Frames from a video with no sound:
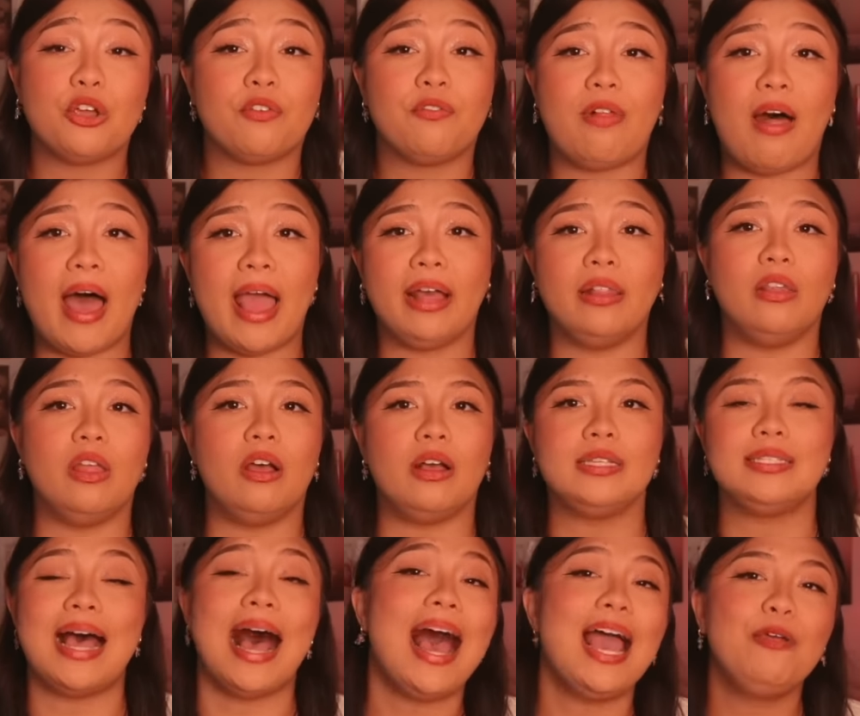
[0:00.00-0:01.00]
your flying
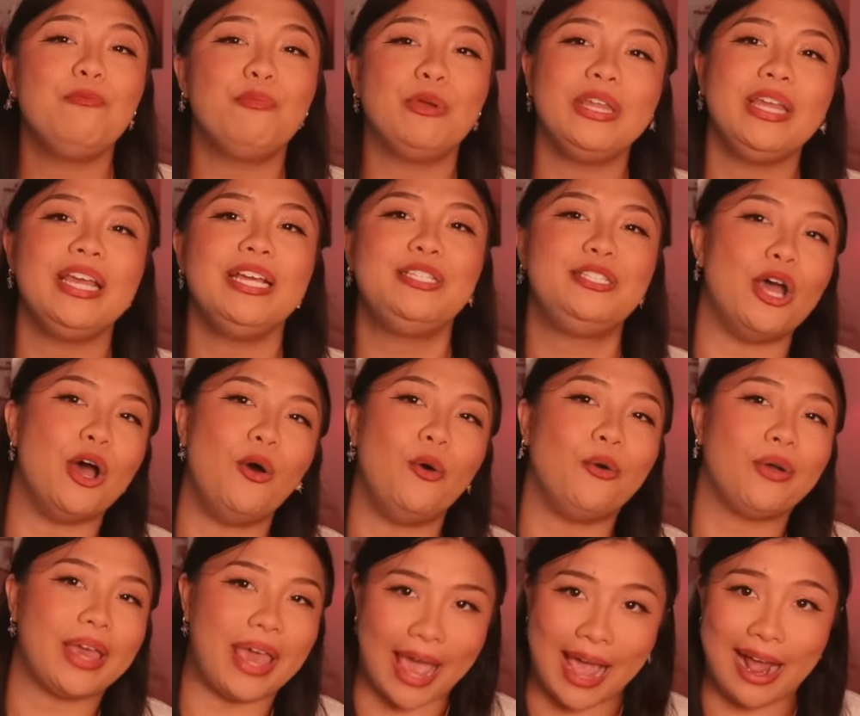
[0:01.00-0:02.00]
looks. I really
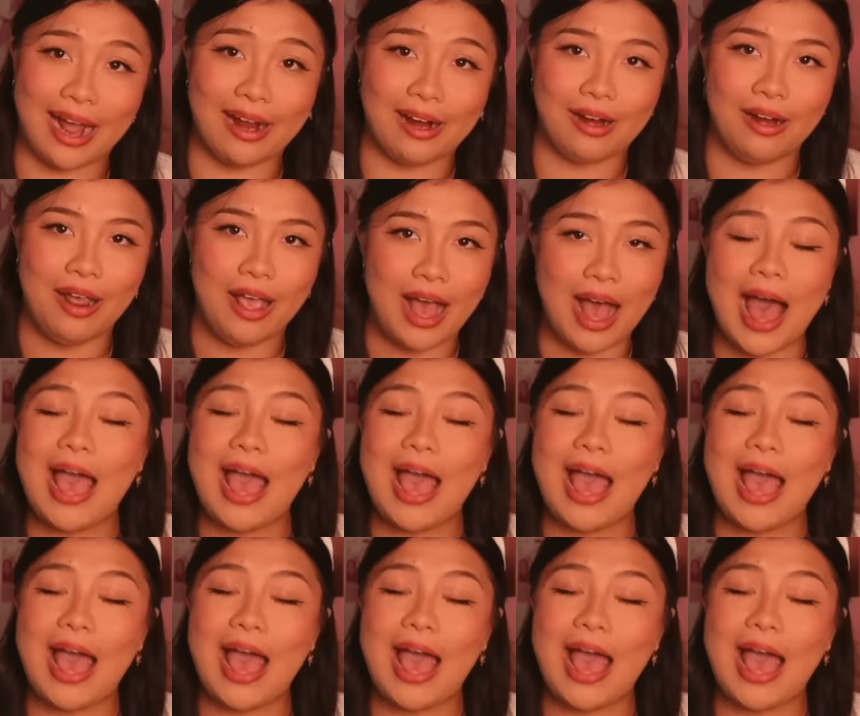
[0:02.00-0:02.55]
don't care.